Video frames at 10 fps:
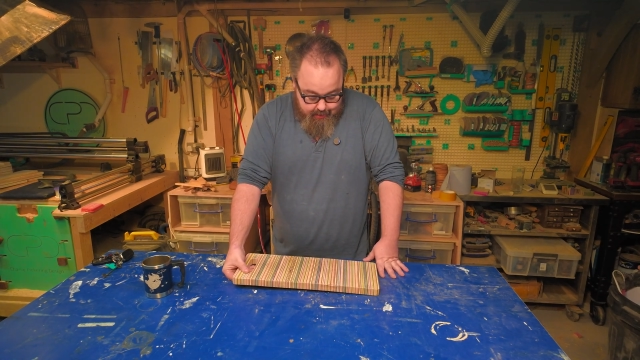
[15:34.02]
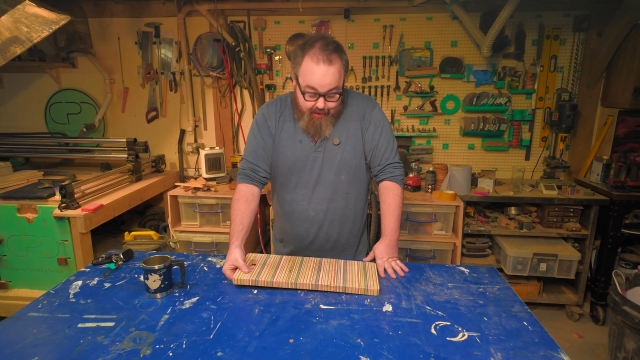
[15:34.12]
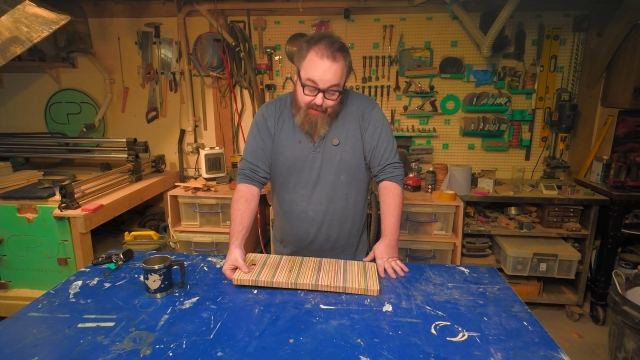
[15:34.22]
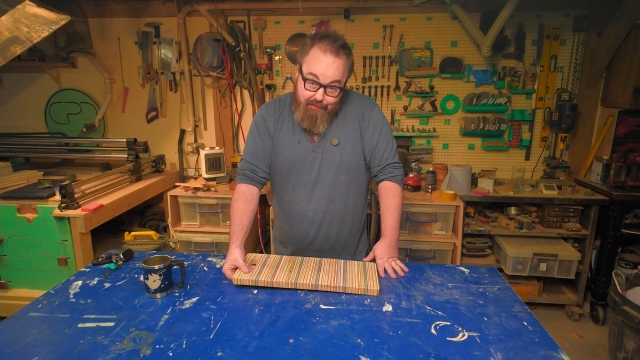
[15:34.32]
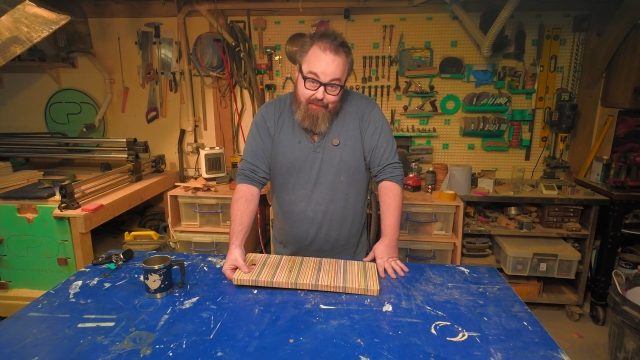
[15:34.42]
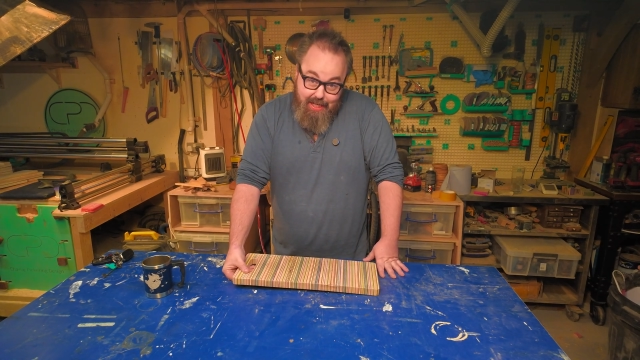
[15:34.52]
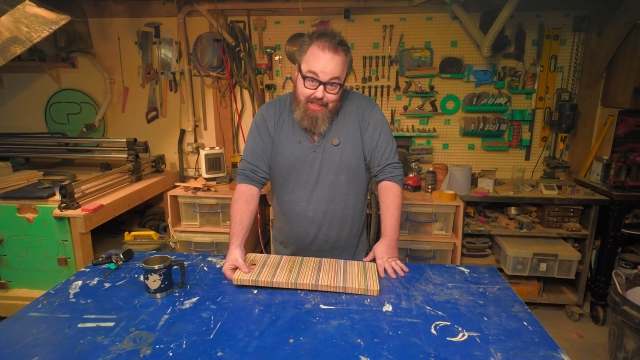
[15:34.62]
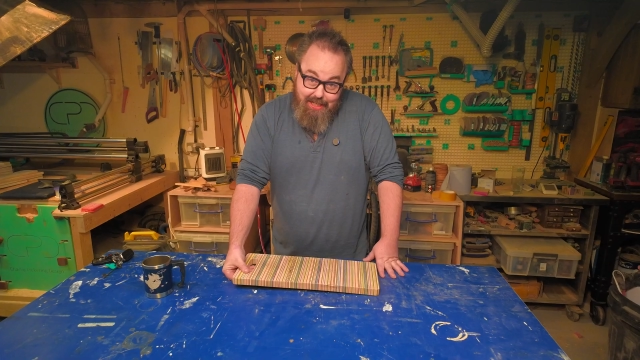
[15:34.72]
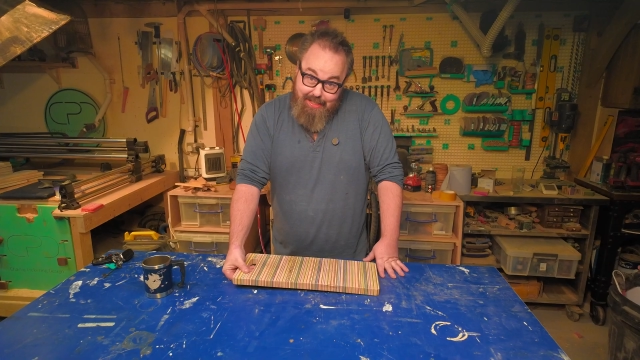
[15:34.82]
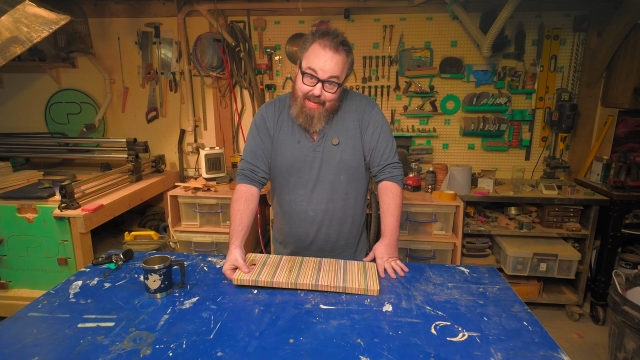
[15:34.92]
a
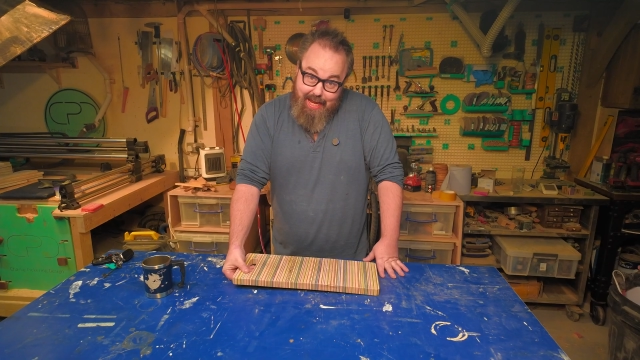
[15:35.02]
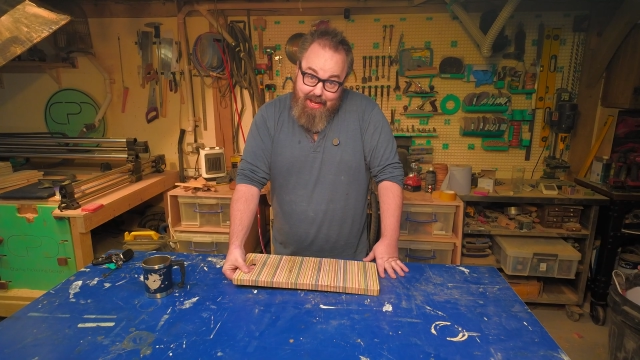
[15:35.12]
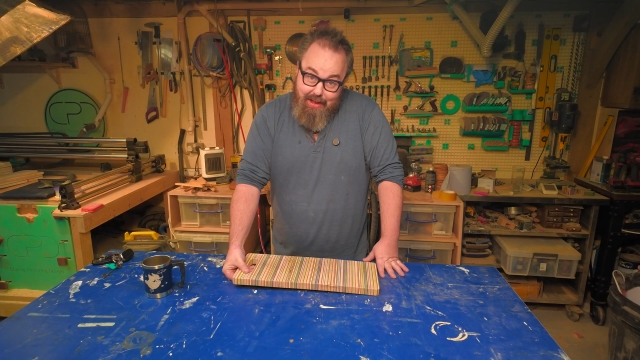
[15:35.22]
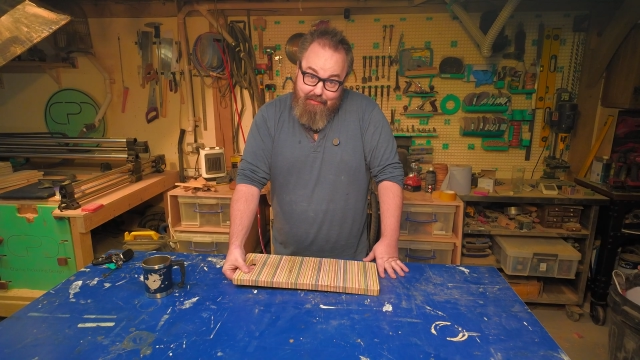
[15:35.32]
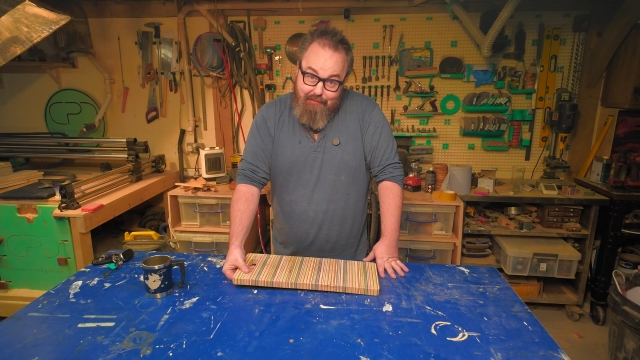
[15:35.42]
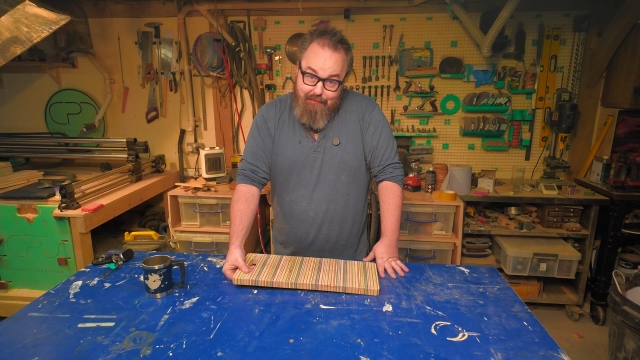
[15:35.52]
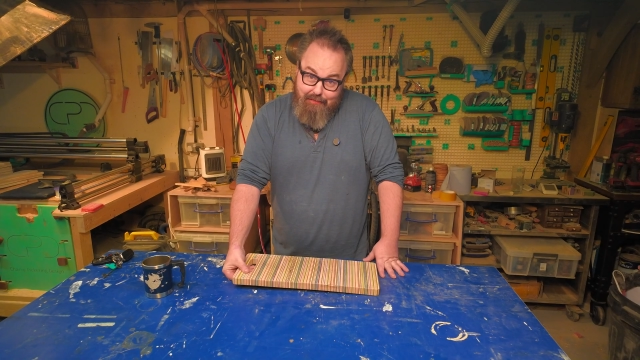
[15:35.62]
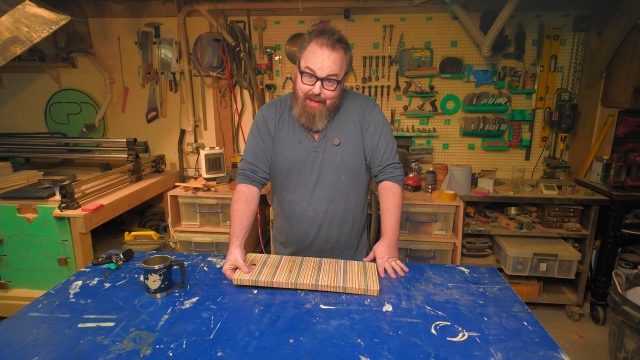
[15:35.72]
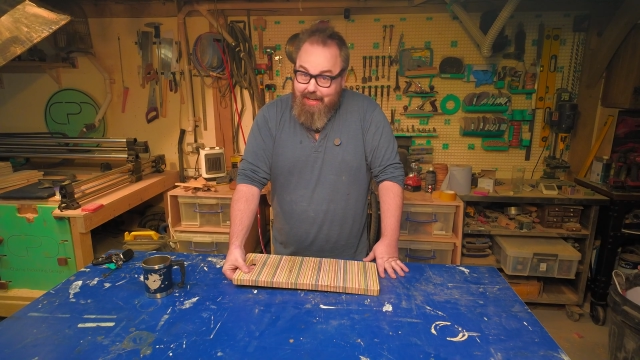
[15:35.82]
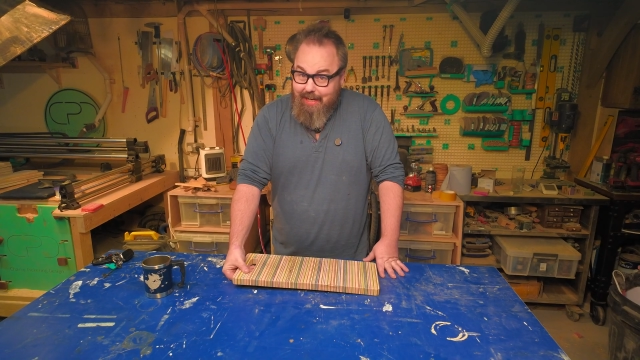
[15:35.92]
finished state.
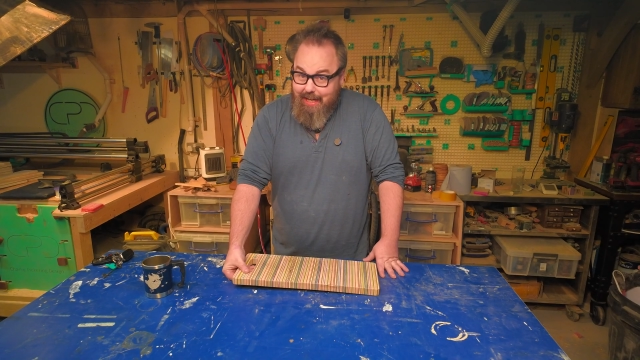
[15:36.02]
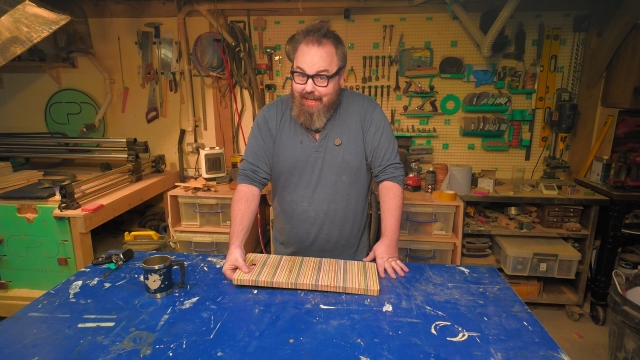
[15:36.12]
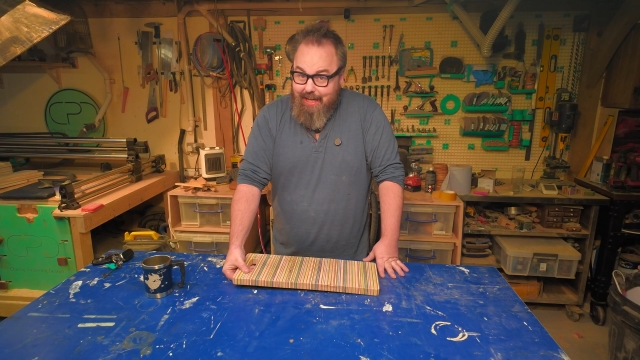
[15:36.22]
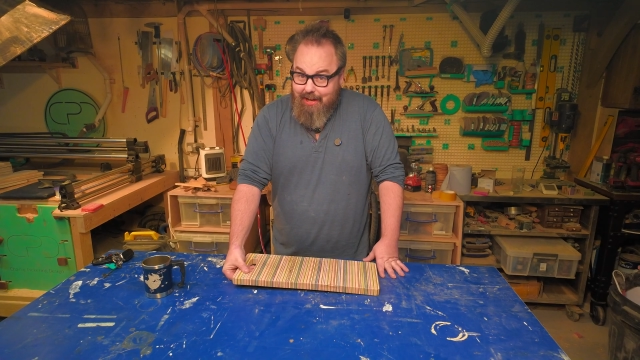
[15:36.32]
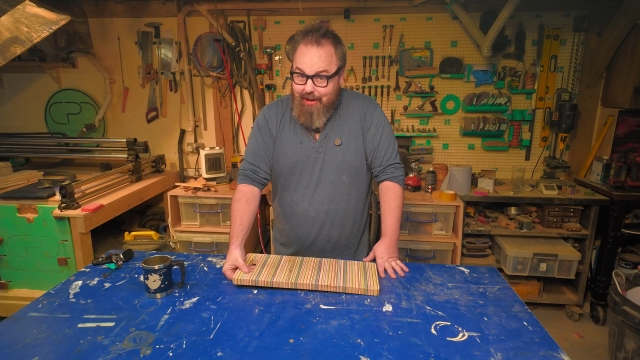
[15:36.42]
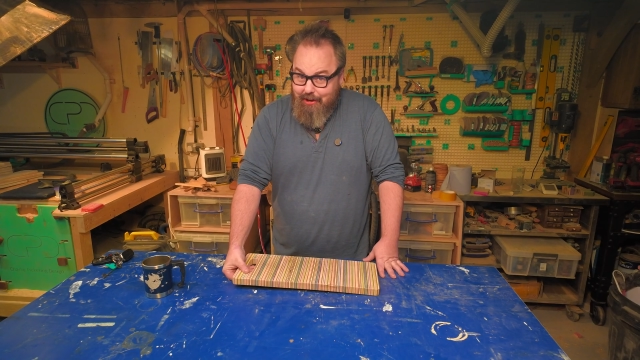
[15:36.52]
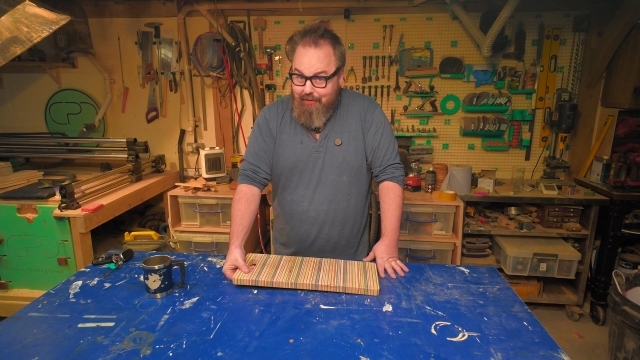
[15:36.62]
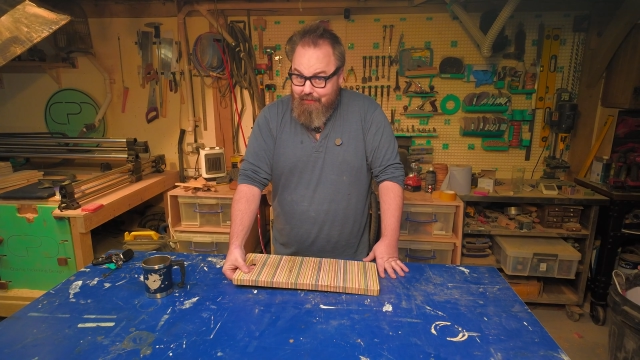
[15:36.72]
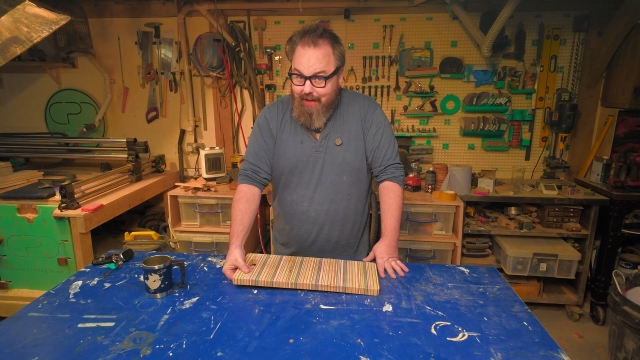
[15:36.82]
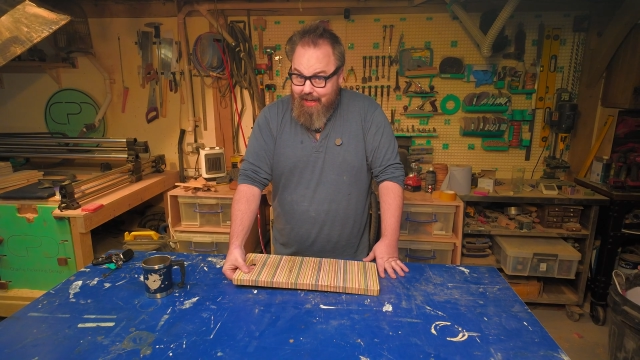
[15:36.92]
Finally,
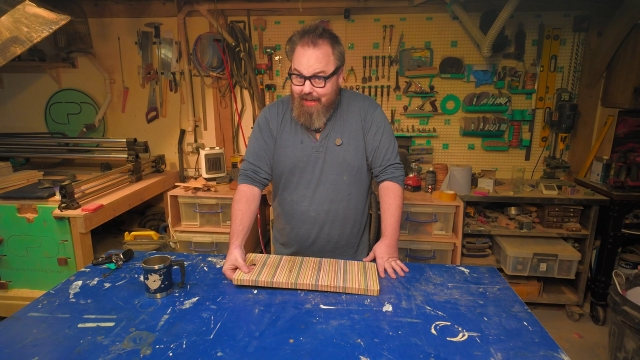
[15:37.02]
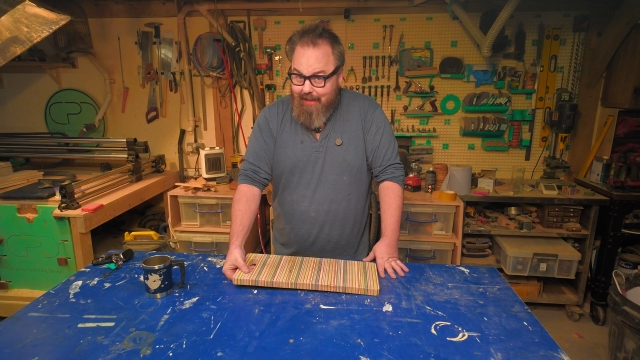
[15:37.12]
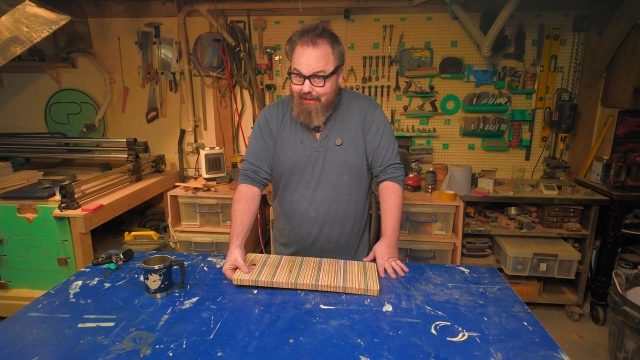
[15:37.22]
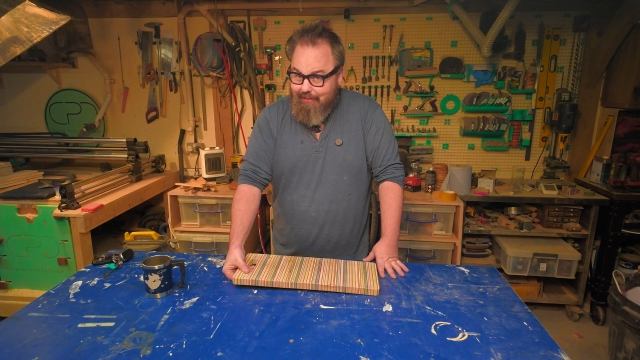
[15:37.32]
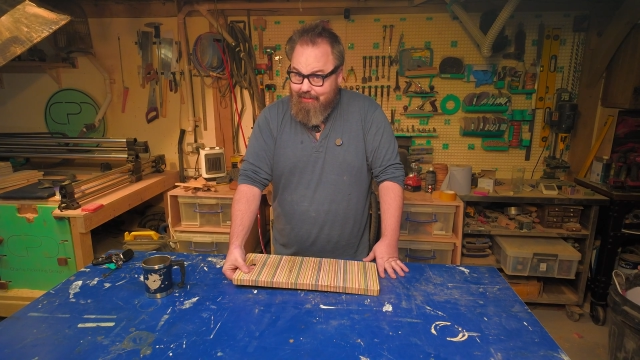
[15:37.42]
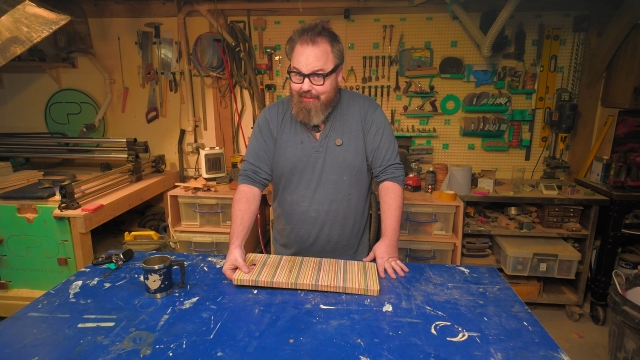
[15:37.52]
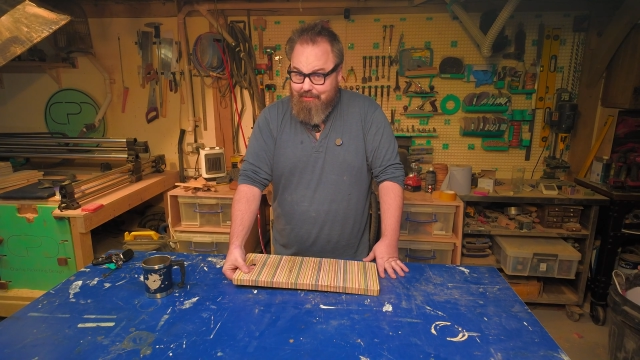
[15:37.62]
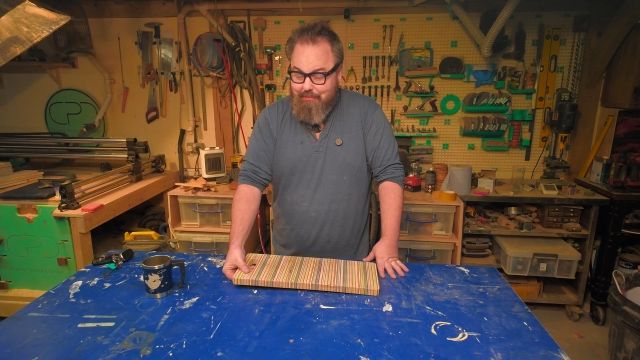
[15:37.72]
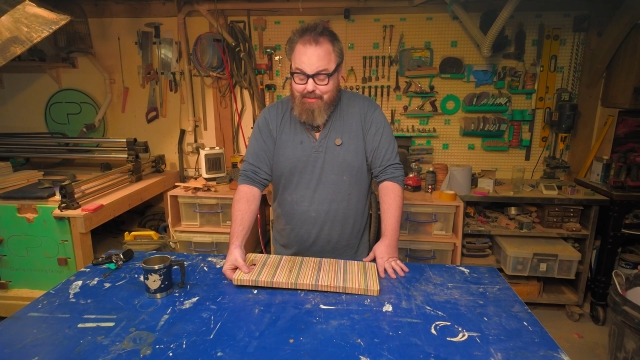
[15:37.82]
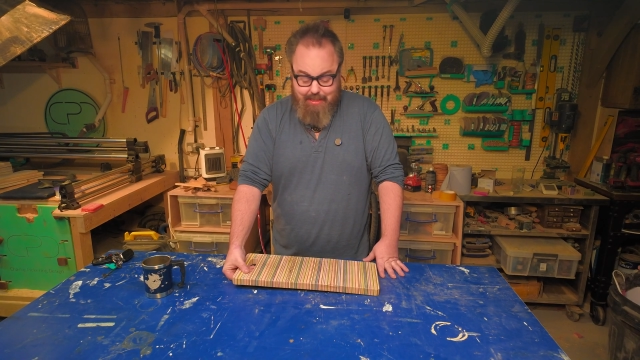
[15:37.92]
hopefully,
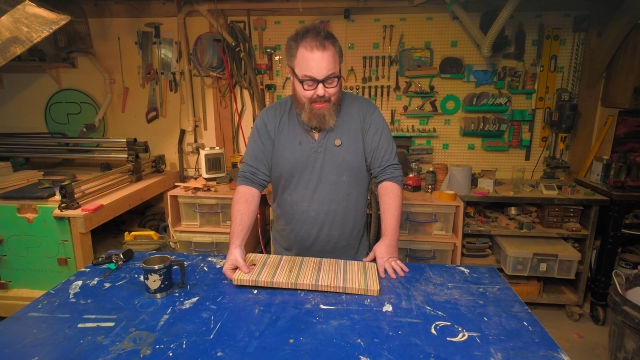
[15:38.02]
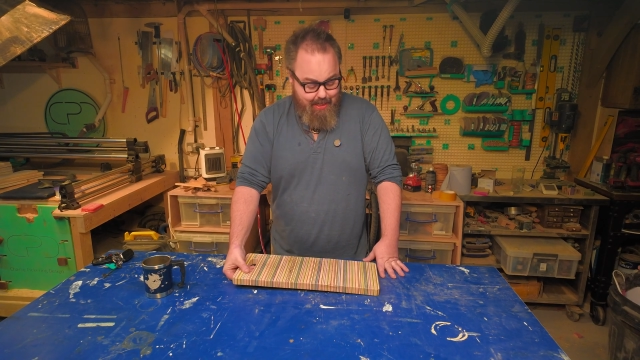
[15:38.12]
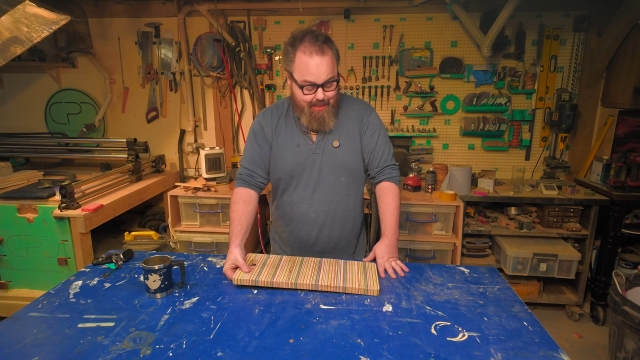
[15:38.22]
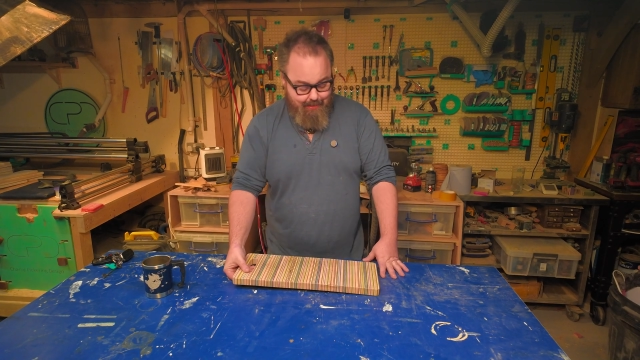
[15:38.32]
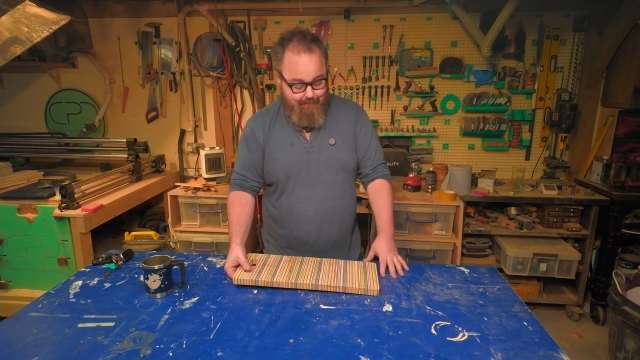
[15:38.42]
we'll see.